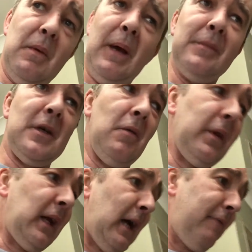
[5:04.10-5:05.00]
my mum's going
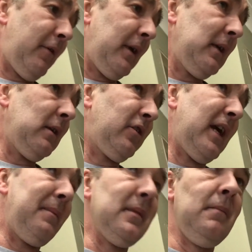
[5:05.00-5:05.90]
with an ivory
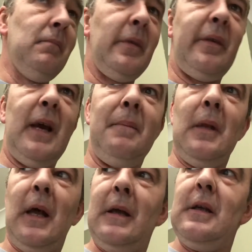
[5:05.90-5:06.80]
cream
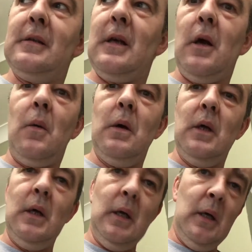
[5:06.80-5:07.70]
theme, like, so
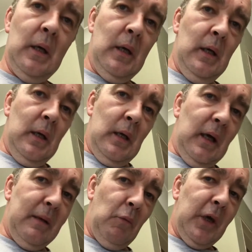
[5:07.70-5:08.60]

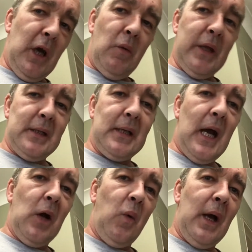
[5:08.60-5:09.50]
I didn't want to go with a
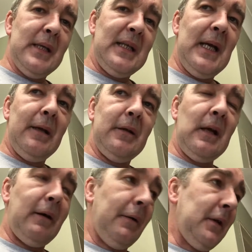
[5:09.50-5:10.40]
stark white
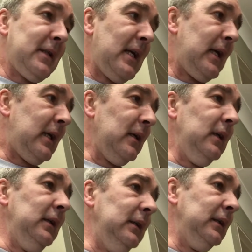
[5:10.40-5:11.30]
sealant around the sink,
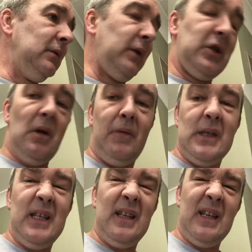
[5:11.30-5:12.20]
which
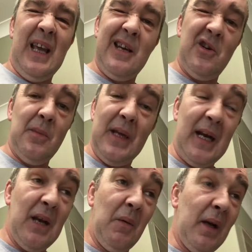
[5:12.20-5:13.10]
obviously would get grubby
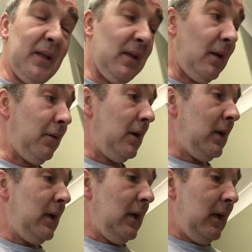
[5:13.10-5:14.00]
anyway. So,
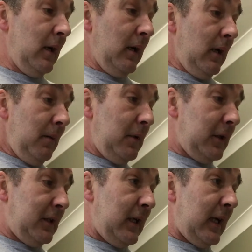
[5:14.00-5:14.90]

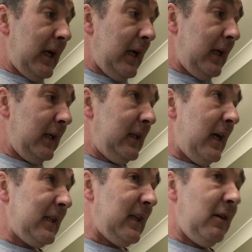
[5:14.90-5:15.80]
but
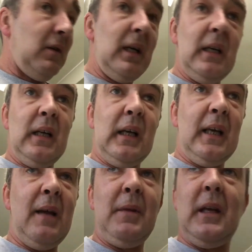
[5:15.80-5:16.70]
yeah, so I
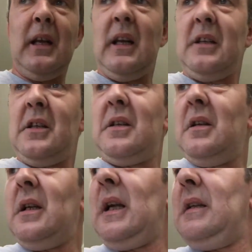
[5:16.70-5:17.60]
came in and I just
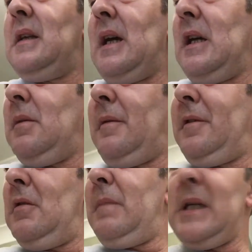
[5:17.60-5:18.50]
sort of like tidied up a
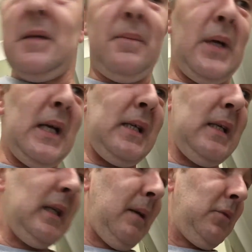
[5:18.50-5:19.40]
few bits and
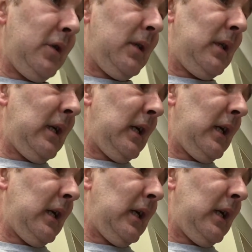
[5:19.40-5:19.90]
pieces, and I'm just